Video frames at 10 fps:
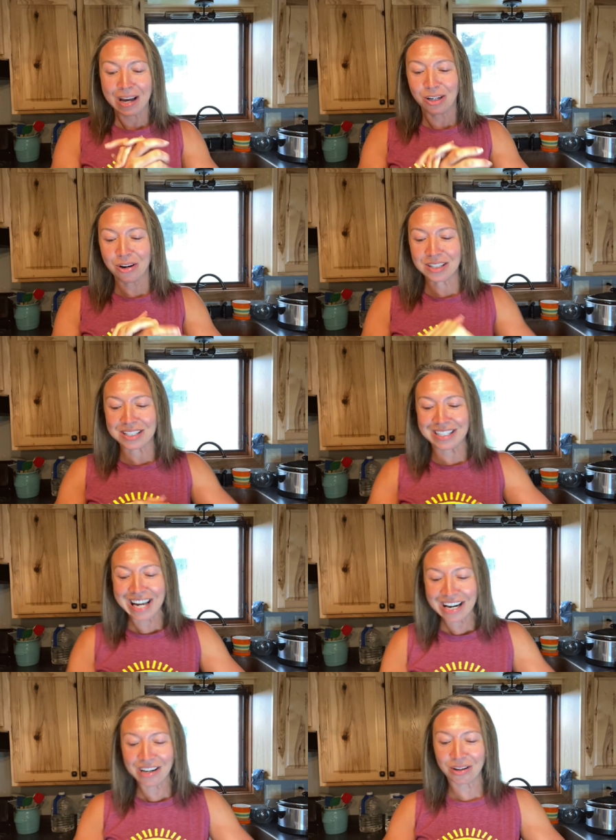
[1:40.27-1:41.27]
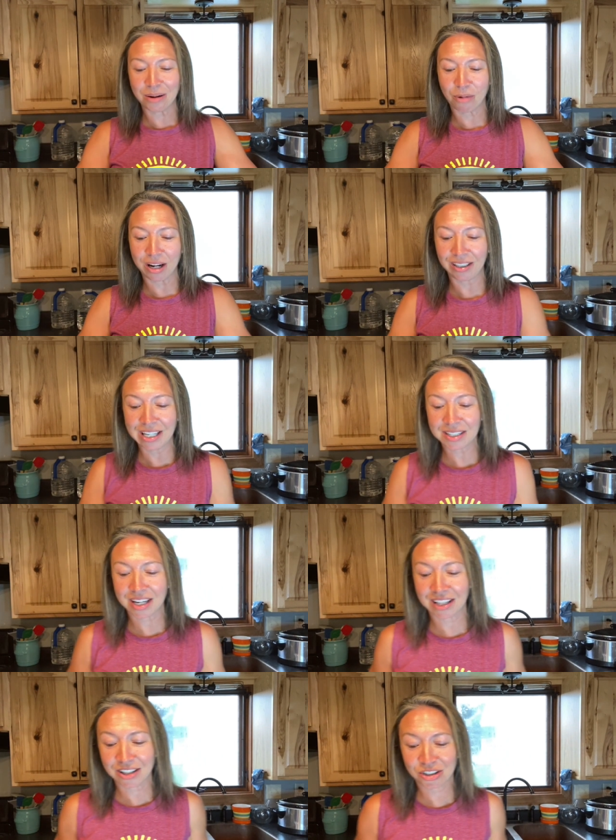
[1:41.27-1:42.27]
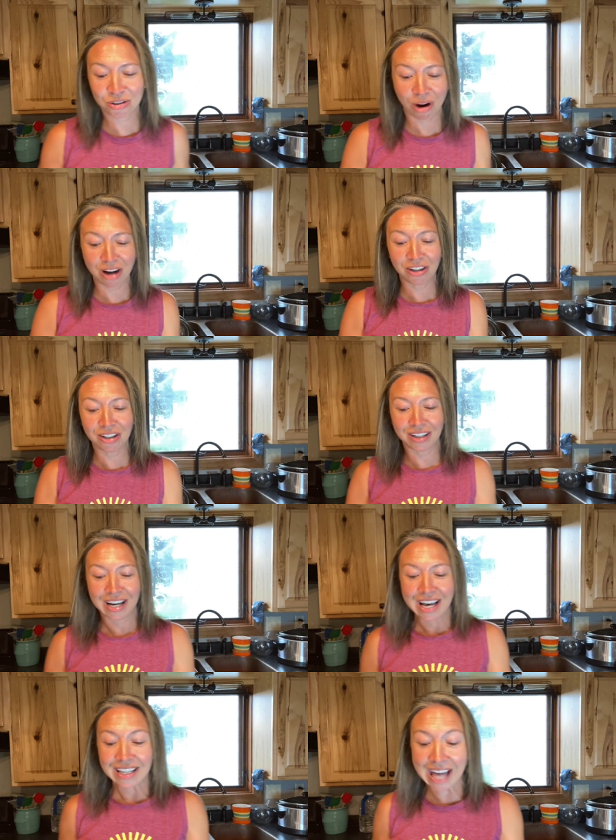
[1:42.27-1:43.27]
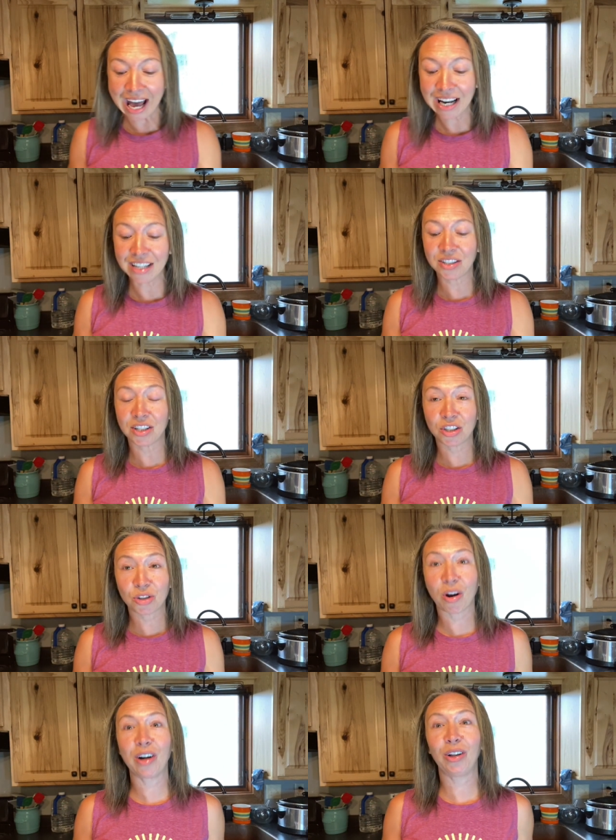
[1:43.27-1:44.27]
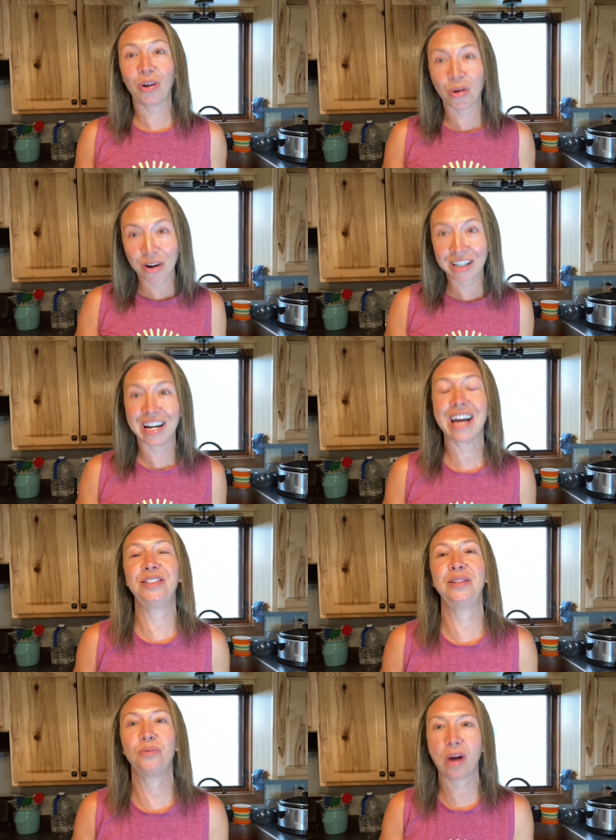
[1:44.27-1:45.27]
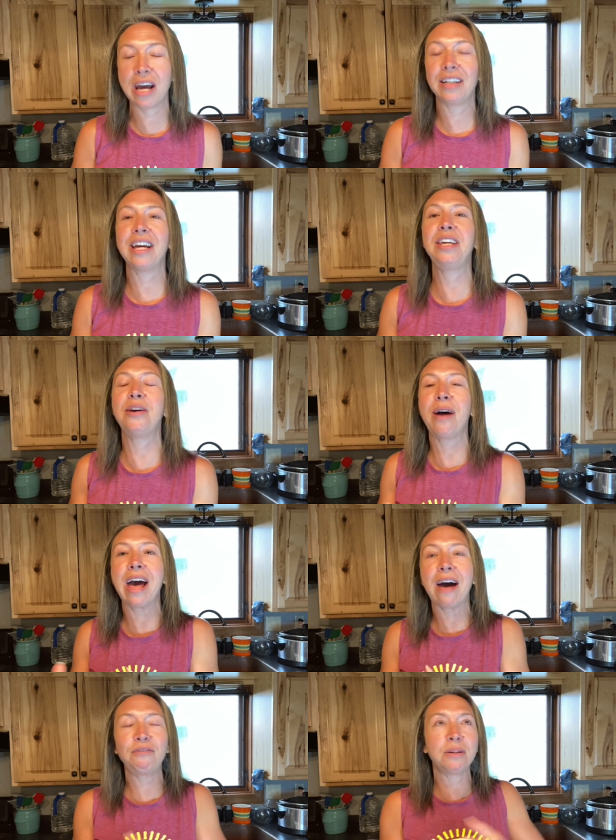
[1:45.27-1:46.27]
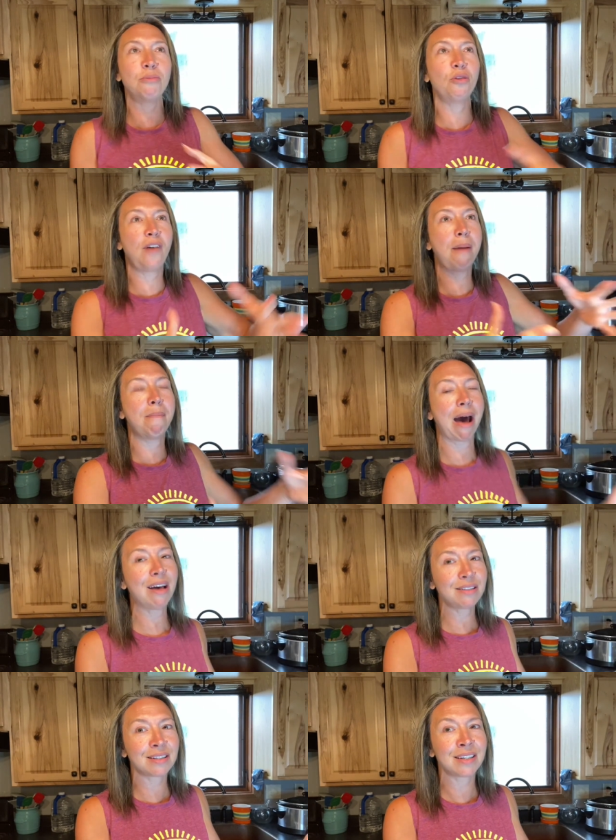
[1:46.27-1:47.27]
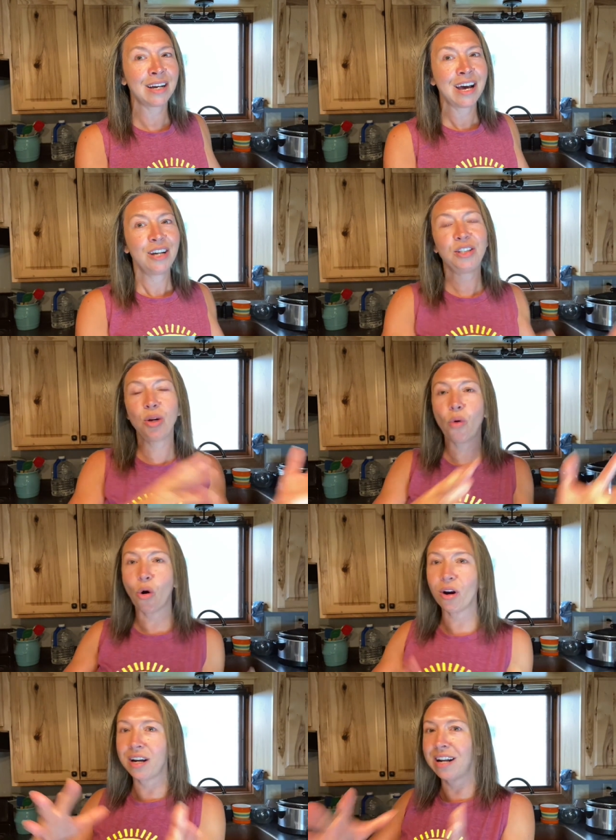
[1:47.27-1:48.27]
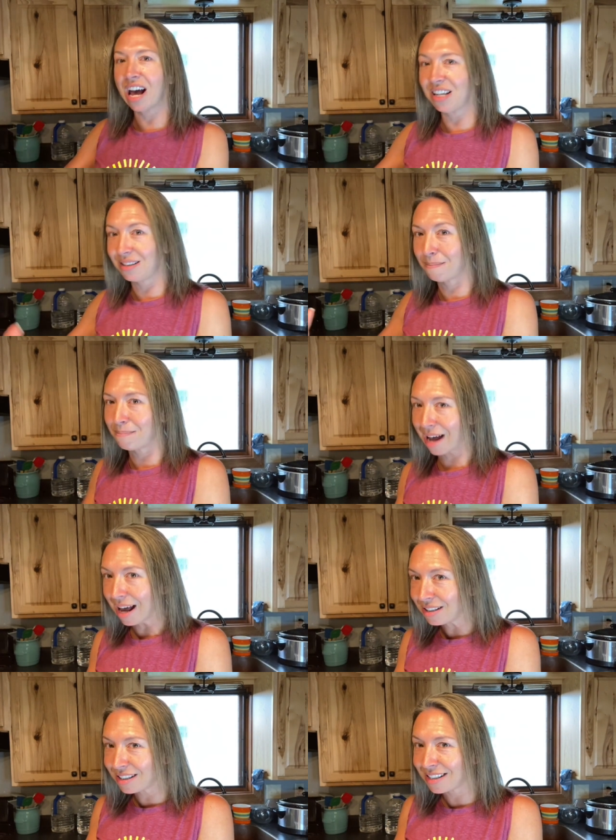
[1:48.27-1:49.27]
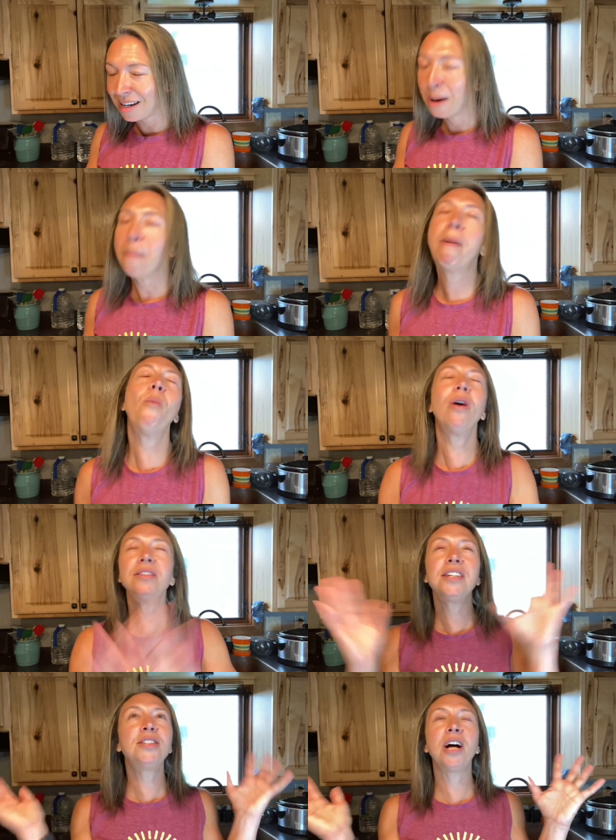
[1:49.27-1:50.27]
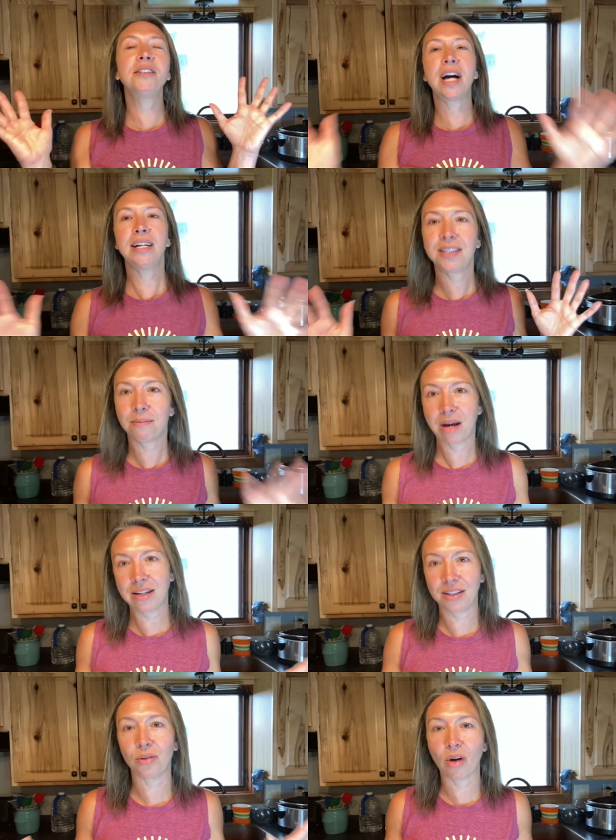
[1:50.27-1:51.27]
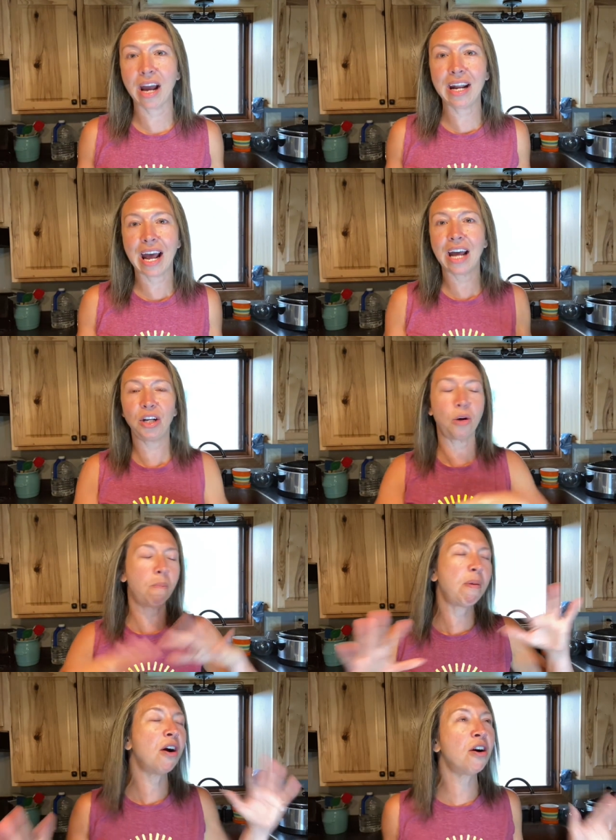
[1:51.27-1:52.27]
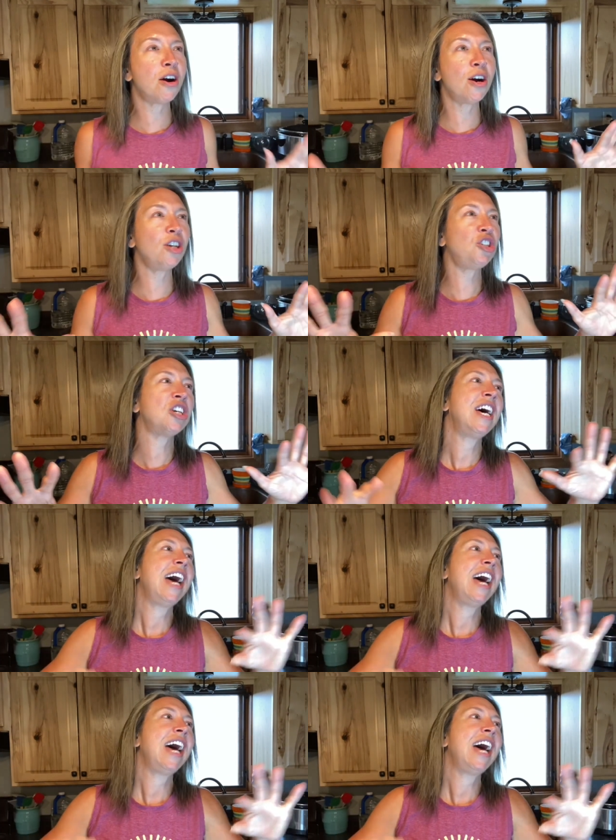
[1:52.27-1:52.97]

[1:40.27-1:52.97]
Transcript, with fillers: Christina, good morning. Lisa, the struggle, that is the struggle organizing, right? Like you have to move a mess to organize a mess but once it's all done, it's amazing, right? And you purge